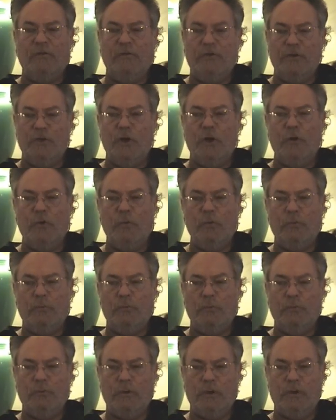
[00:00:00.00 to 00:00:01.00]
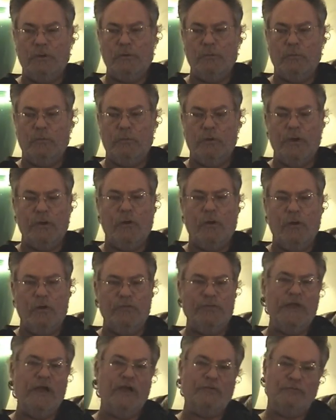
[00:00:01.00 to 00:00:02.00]
don't know what
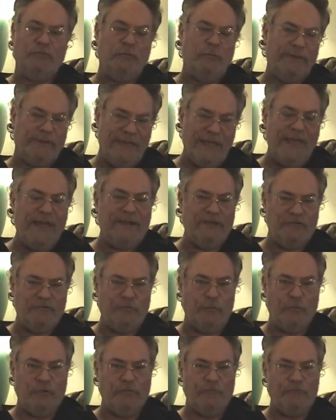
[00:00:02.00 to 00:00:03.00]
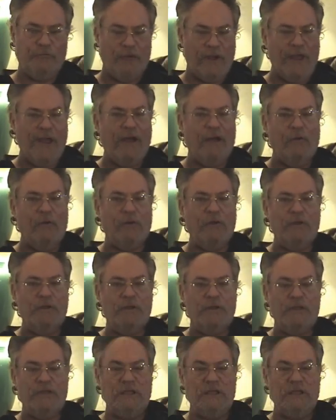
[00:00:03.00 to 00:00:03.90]
all the actual mechanics were for how